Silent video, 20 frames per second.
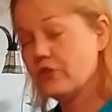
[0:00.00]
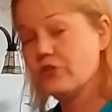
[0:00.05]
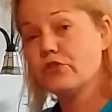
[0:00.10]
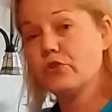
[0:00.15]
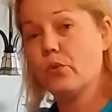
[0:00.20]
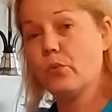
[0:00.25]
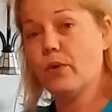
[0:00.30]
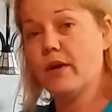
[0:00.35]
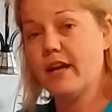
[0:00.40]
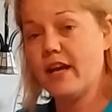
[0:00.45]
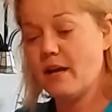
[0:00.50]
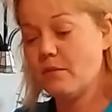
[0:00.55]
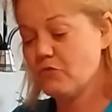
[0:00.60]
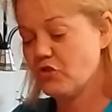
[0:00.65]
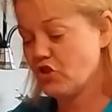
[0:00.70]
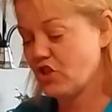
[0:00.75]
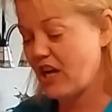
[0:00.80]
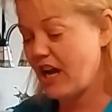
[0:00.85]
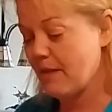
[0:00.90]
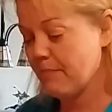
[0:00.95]
So when
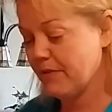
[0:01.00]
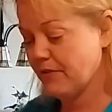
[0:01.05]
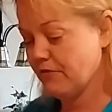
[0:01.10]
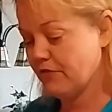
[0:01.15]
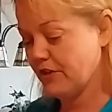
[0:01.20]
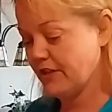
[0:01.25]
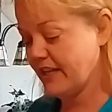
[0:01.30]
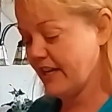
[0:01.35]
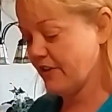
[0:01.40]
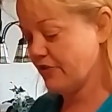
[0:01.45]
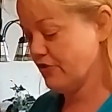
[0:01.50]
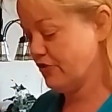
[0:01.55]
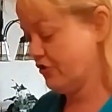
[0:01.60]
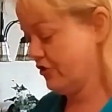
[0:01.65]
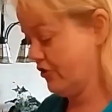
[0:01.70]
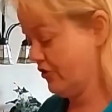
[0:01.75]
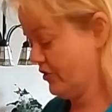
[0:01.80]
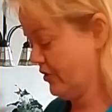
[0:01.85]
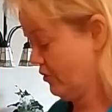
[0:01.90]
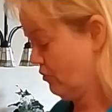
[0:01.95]
I'm shopping for
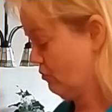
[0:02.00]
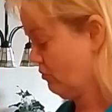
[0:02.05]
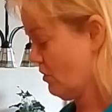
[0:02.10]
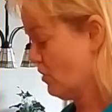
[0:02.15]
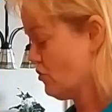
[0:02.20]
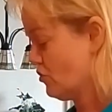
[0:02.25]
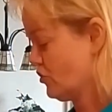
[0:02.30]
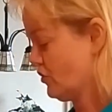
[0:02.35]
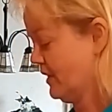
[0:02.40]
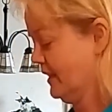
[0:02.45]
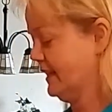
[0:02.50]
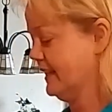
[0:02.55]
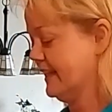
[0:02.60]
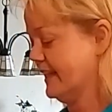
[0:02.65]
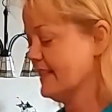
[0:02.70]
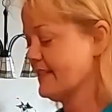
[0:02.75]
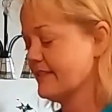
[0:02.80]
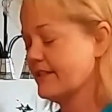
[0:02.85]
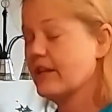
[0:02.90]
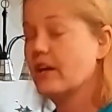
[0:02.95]
Dexter's grocery
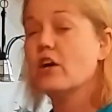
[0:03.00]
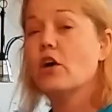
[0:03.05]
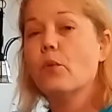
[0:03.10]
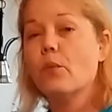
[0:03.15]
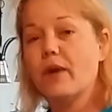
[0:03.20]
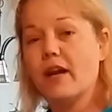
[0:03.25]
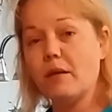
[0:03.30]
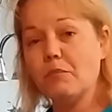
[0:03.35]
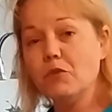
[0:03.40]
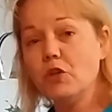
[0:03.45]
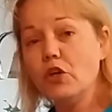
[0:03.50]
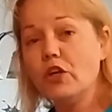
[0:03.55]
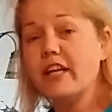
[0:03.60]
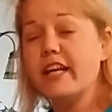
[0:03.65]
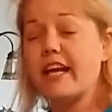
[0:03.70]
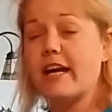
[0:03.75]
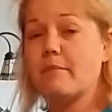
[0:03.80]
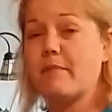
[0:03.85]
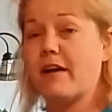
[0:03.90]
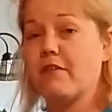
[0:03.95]
list, when I'm
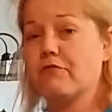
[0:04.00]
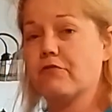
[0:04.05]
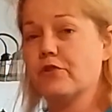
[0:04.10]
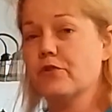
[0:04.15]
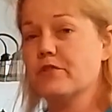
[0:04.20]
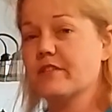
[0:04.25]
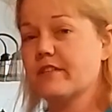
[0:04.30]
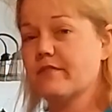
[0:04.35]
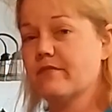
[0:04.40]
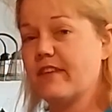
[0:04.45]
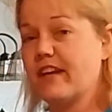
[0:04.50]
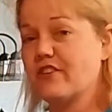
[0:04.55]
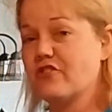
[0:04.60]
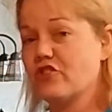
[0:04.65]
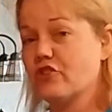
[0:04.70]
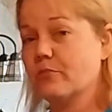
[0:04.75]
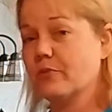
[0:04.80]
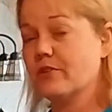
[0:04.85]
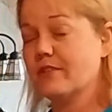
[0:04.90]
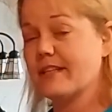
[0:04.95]
looking at my fruits and
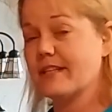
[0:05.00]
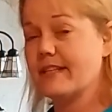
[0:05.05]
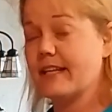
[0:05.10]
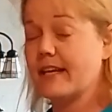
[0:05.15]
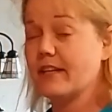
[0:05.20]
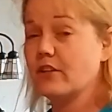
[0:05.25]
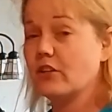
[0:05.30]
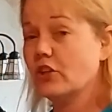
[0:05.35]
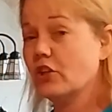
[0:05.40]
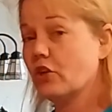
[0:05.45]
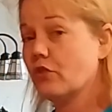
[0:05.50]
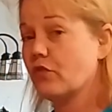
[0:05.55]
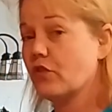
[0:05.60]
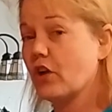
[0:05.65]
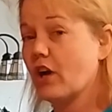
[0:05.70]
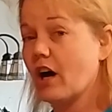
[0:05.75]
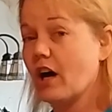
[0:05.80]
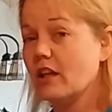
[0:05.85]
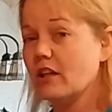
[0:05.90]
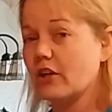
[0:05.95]
vegetables, I tend to look
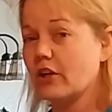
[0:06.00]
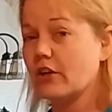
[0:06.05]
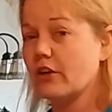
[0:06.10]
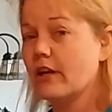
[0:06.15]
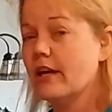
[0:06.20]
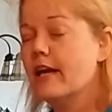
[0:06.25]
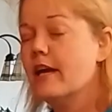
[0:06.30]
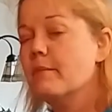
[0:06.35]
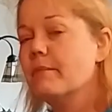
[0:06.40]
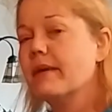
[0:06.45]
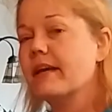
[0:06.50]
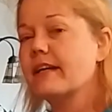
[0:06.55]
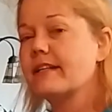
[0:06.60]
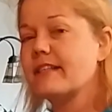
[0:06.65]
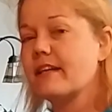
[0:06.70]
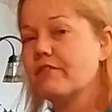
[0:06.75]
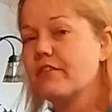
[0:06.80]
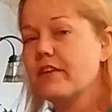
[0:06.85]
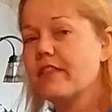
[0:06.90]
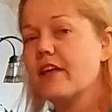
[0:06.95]
for color,
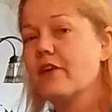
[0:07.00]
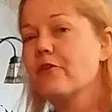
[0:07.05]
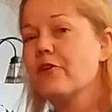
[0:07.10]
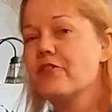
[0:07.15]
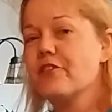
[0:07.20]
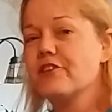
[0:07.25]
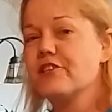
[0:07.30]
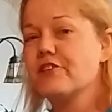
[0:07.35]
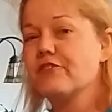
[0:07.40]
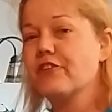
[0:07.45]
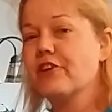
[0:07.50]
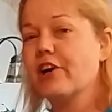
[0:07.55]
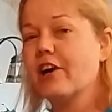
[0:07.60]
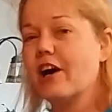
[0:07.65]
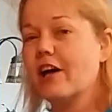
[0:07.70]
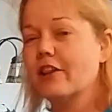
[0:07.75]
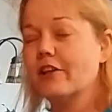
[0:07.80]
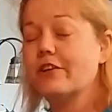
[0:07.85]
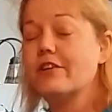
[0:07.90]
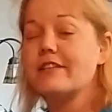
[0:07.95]
because everything with a different
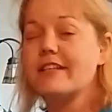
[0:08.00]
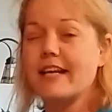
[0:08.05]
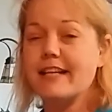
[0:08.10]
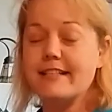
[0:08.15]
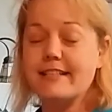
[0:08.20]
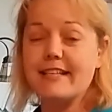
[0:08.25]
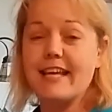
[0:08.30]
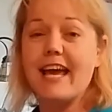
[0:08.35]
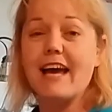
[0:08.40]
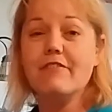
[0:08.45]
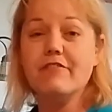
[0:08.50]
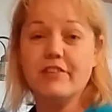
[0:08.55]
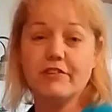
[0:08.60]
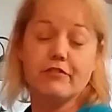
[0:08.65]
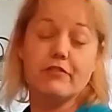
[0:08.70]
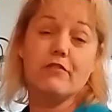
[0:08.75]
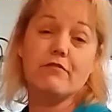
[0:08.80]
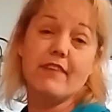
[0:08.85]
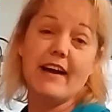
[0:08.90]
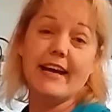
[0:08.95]
color tends to have
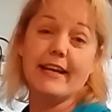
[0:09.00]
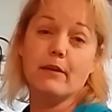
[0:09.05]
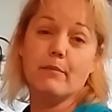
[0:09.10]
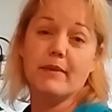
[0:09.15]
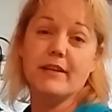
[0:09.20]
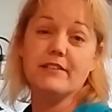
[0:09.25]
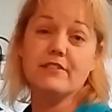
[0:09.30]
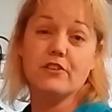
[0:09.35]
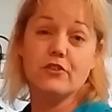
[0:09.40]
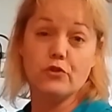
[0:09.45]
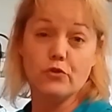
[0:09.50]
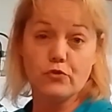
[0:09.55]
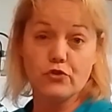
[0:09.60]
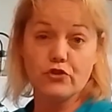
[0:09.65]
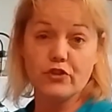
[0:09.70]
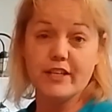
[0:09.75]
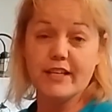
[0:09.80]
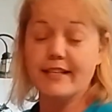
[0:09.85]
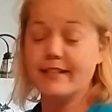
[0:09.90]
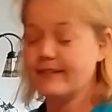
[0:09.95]
different vitamins and
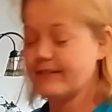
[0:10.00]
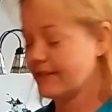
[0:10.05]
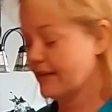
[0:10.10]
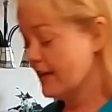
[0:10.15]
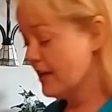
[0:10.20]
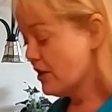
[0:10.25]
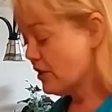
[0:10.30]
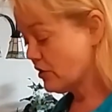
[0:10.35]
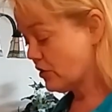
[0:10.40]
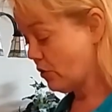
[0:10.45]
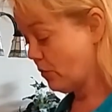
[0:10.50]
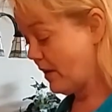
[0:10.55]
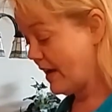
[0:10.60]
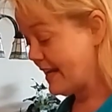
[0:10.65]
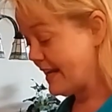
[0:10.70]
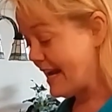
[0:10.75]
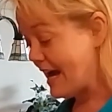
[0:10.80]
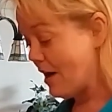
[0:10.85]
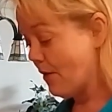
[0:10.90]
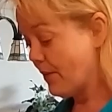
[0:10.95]
nutrients. So
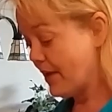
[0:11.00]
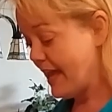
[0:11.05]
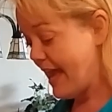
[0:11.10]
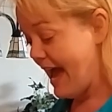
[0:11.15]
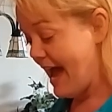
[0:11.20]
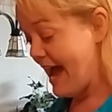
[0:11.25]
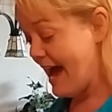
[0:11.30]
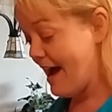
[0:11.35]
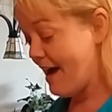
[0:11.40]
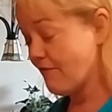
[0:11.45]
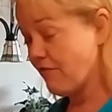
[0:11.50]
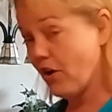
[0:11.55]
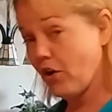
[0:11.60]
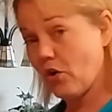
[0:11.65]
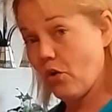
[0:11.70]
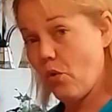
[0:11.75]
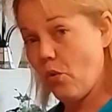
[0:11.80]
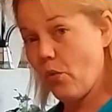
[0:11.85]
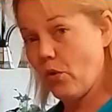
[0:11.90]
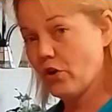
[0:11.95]
right now we have
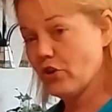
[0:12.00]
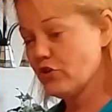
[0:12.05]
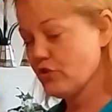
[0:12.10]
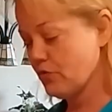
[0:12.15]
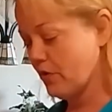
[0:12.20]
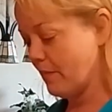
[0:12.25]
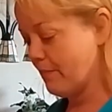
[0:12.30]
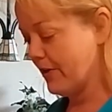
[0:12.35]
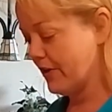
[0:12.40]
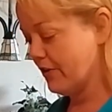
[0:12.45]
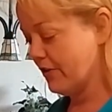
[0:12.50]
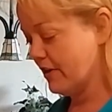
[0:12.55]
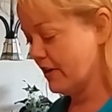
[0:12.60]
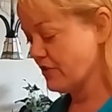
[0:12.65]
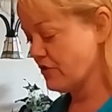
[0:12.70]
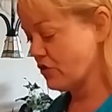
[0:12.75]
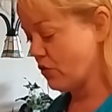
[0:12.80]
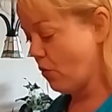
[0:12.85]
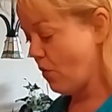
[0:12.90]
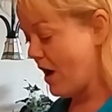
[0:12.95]
our orange, our
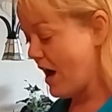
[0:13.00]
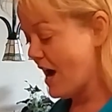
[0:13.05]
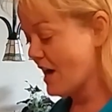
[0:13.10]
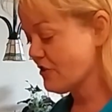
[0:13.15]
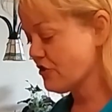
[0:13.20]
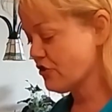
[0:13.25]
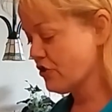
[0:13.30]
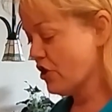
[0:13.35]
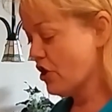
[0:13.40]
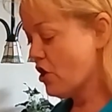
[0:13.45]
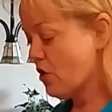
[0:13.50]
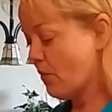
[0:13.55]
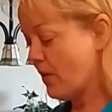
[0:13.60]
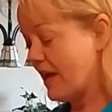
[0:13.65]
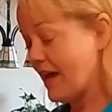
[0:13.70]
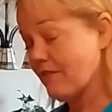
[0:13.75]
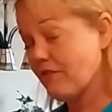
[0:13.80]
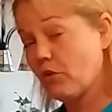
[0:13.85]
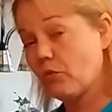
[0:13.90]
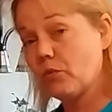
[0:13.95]
butternut squash.
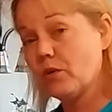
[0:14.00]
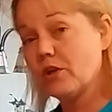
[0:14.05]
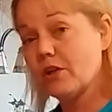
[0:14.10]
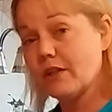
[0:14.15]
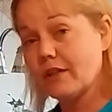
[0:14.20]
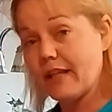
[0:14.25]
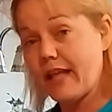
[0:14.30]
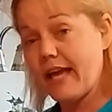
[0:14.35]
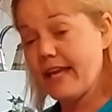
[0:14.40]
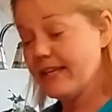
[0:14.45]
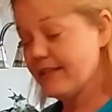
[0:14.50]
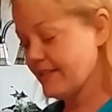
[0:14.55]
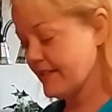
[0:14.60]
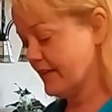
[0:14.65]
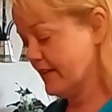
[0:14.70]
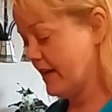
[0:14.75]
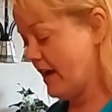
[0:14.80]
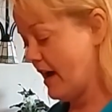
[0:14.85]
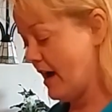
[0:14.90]
We have a real light